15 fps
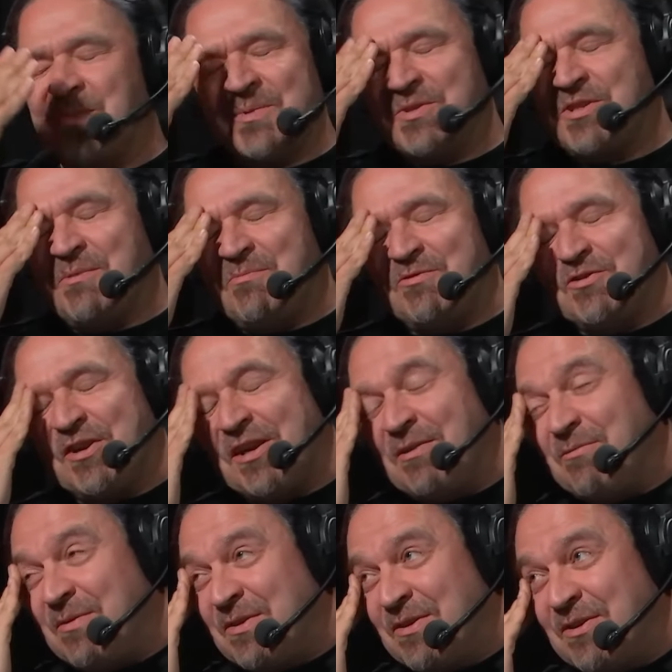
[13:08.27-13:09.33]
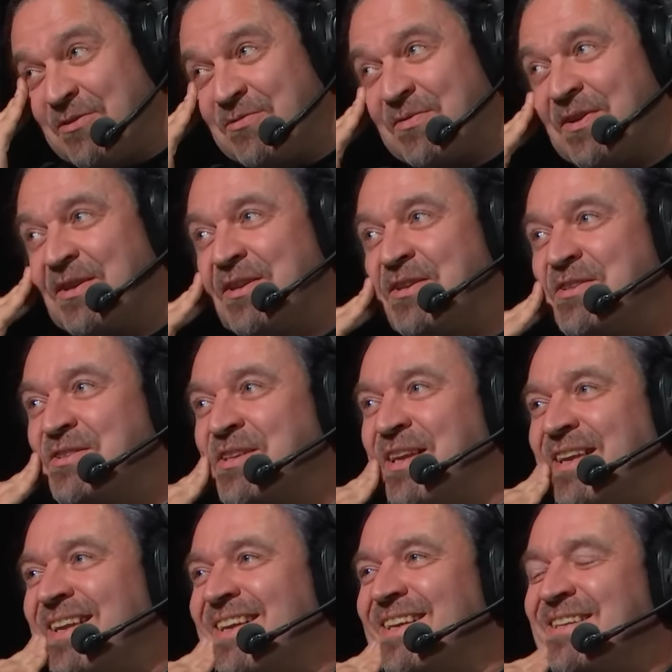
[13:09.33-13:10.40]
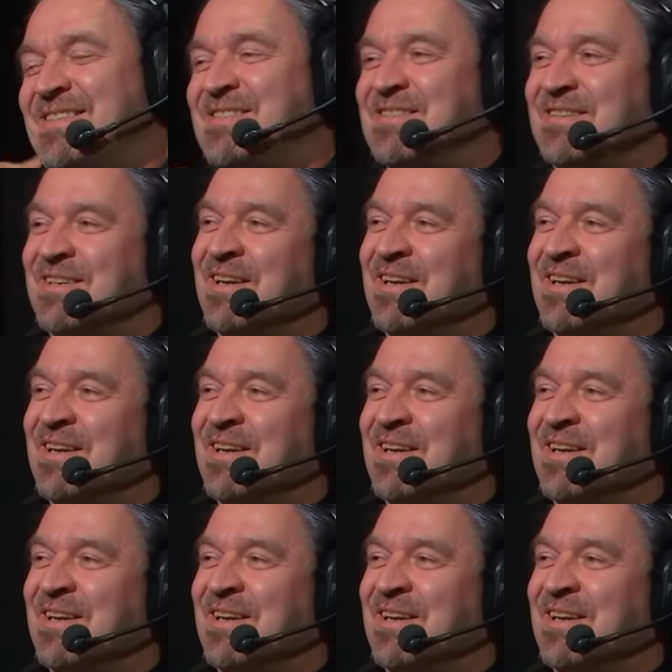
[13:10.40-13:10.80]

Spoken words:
some really weird Finnish things